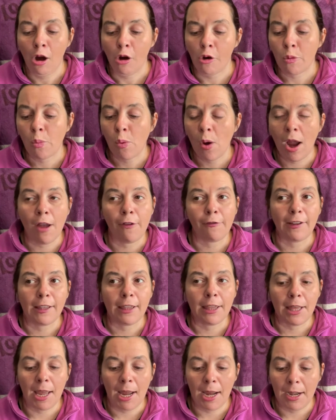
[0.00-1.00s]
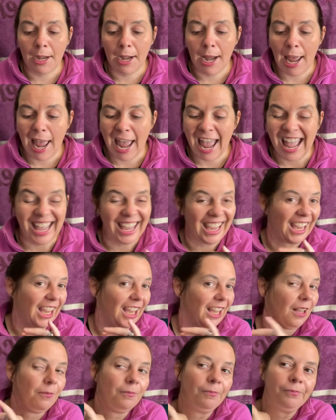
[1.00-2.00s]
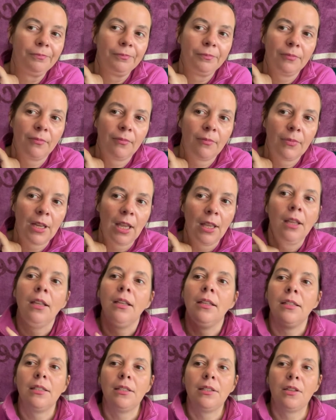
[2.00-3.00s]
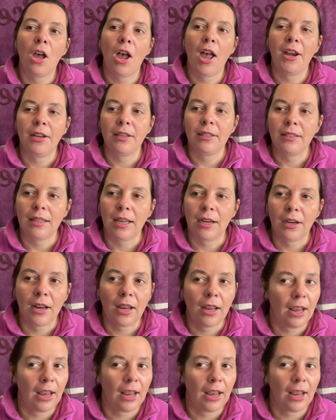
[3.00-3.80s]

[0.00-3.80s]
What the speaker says: rather than a cider scent.